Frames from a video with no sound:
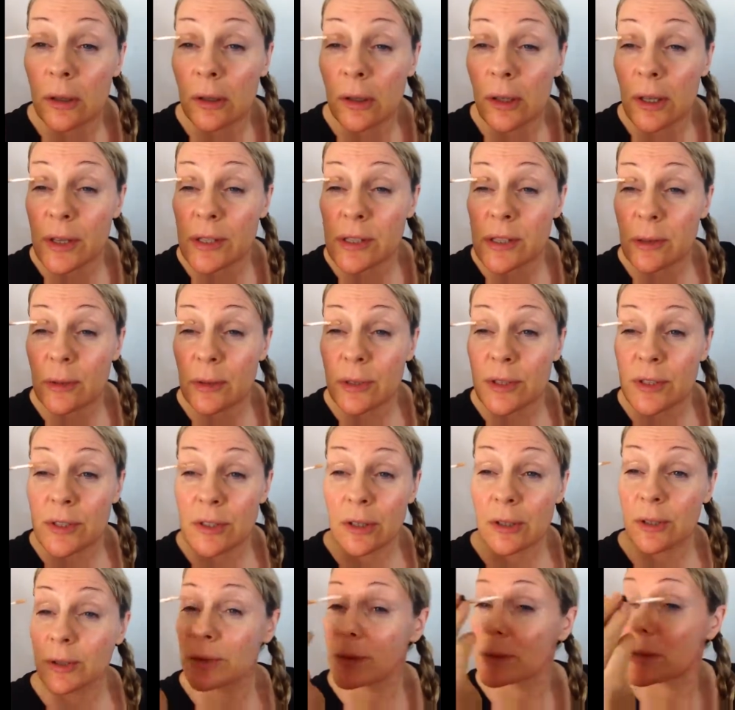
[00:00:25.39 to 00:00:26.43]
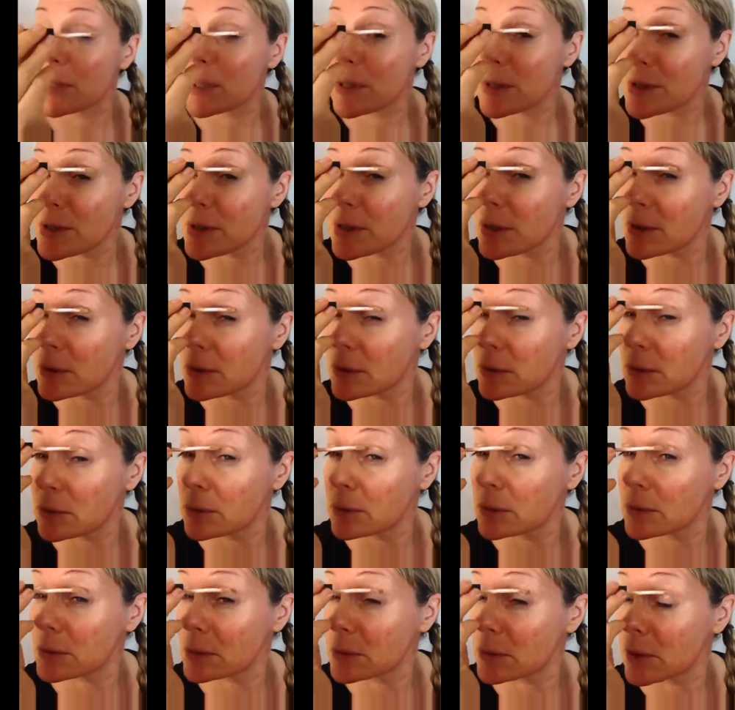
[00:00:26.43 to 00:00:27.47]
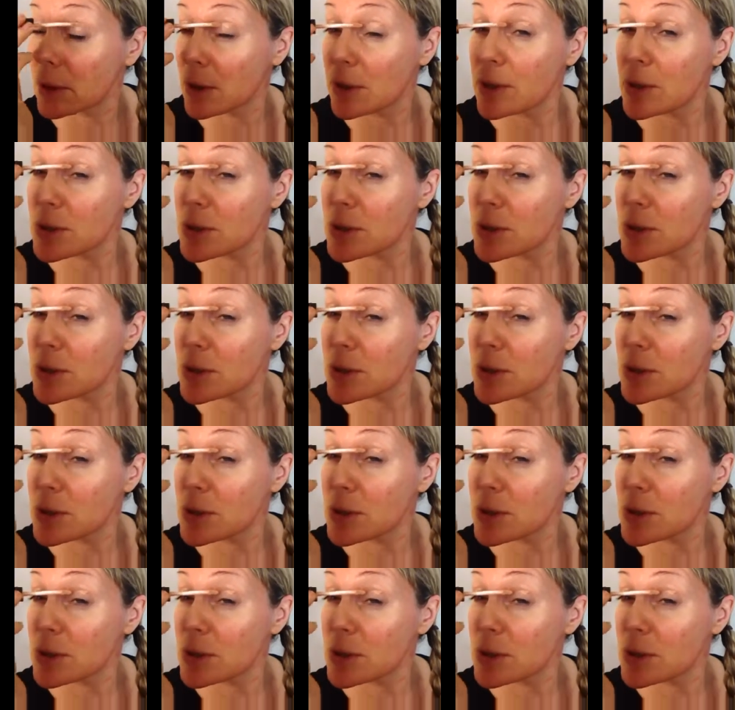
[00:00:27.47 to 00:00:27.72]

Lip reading: That's how I start today, so I